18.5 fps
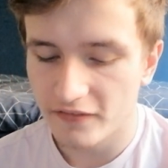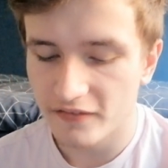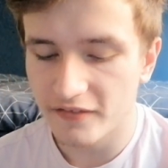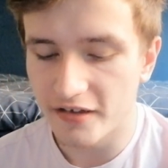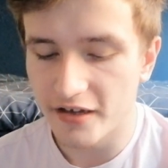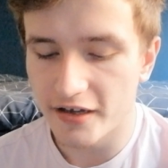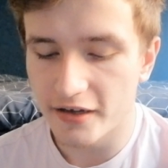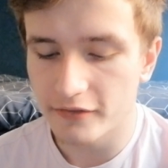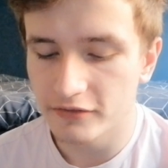
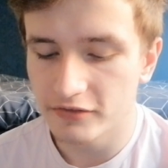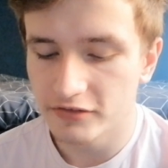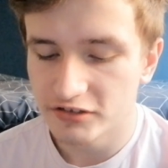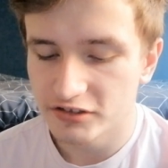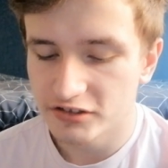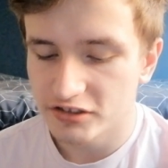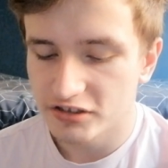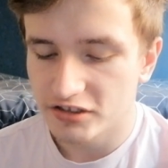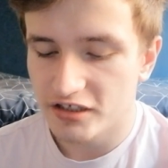So
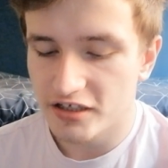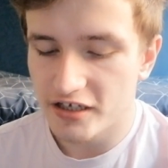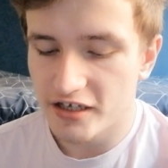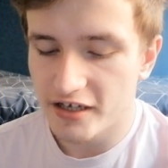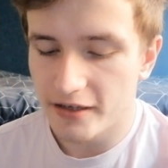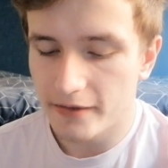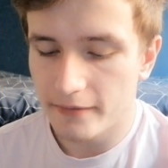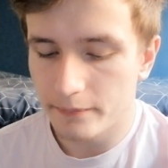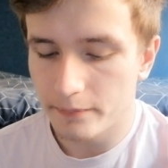
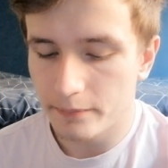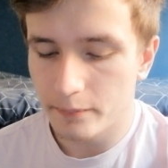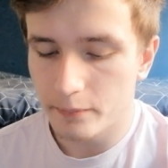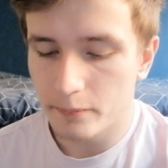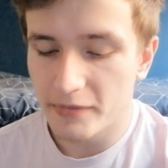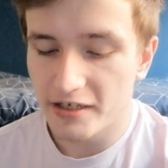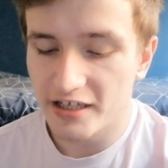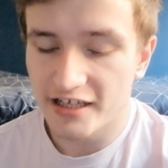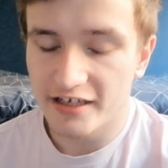
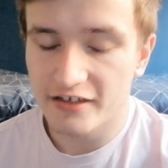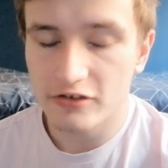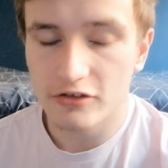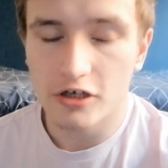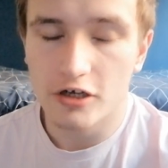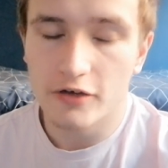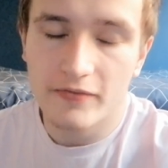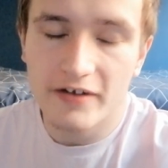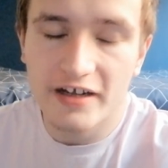bit like
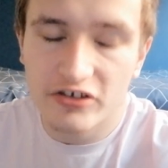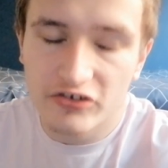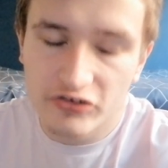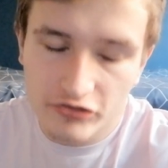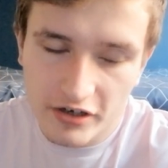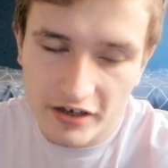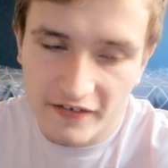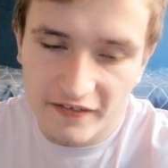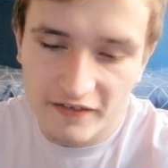not
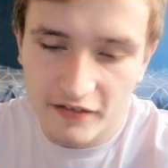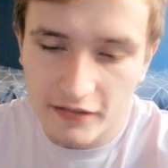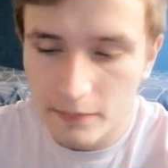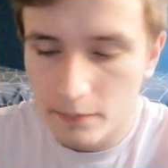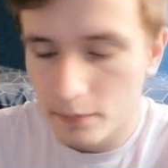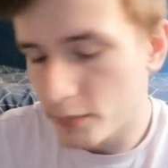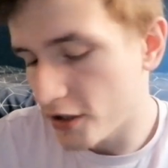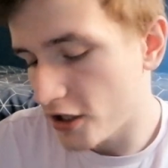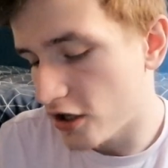
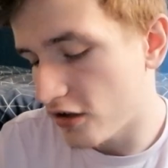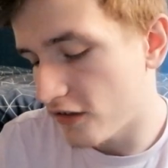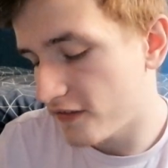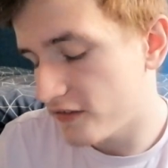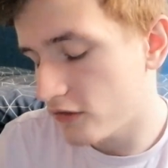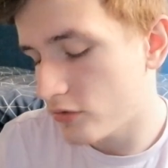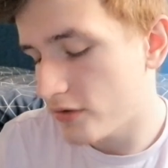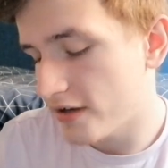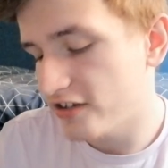interesting but
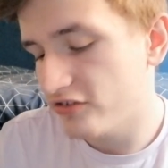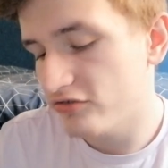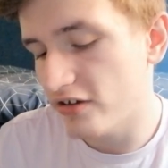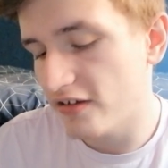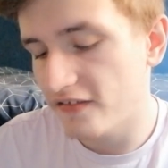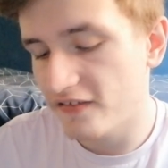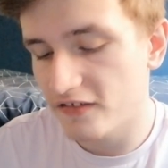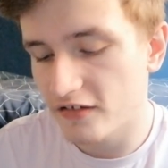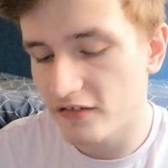also quite
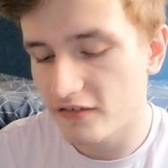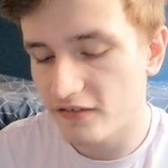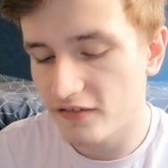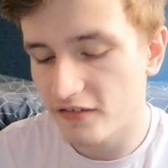interesting.